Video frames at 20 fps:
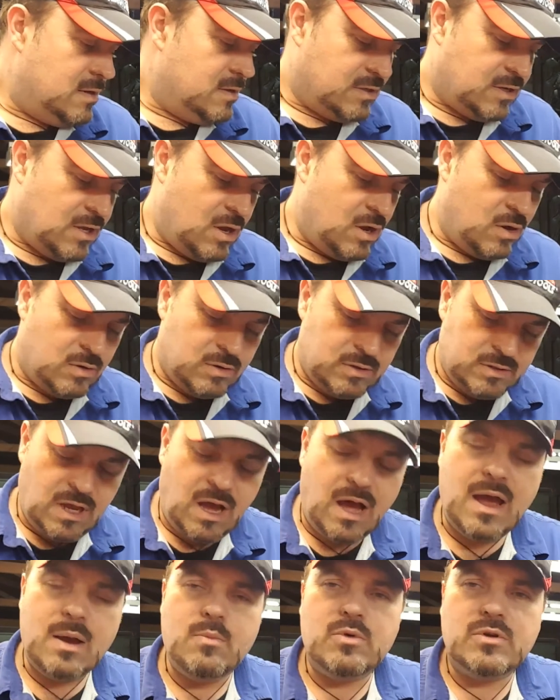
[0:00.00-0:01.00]
So
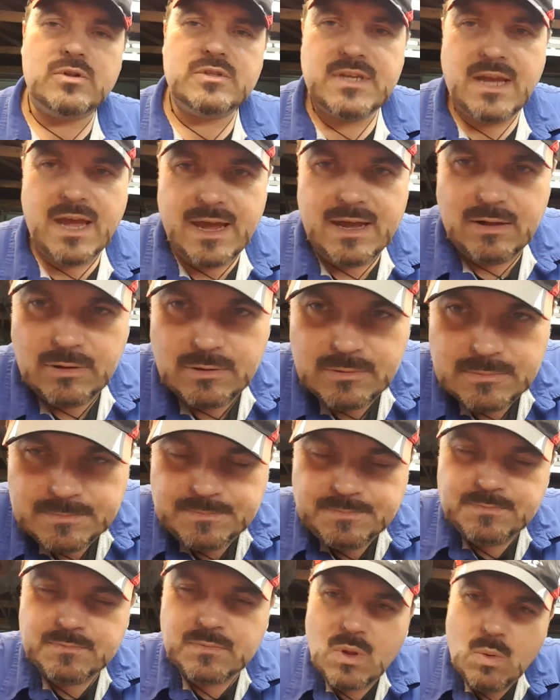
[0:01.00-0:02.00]
time will tell
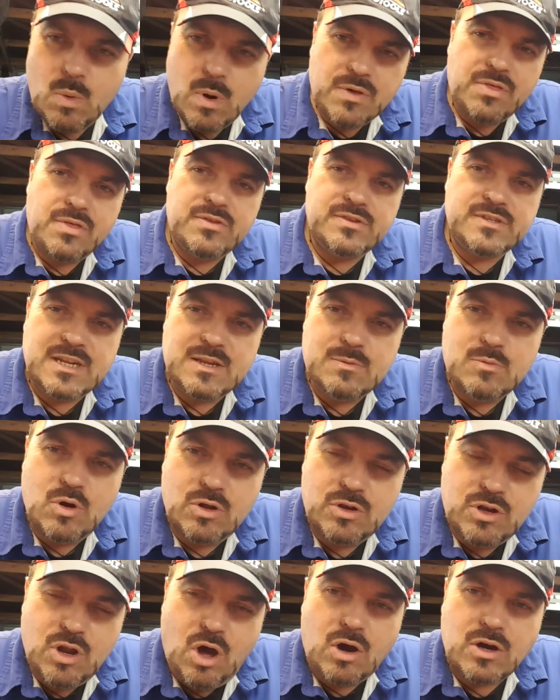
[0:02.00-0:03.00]
whether there's any
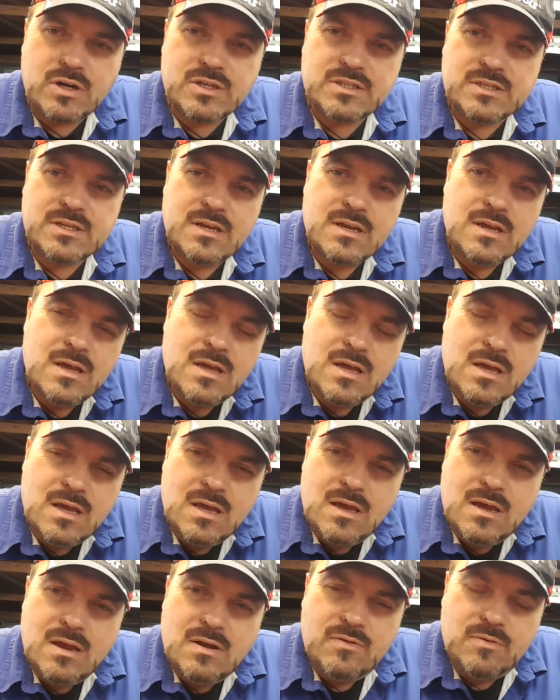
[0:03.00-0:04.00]
more knocks
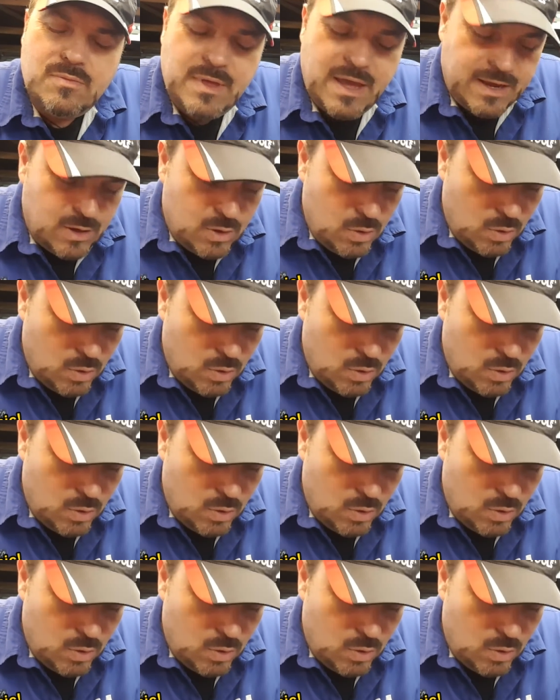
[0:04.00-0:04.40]
from that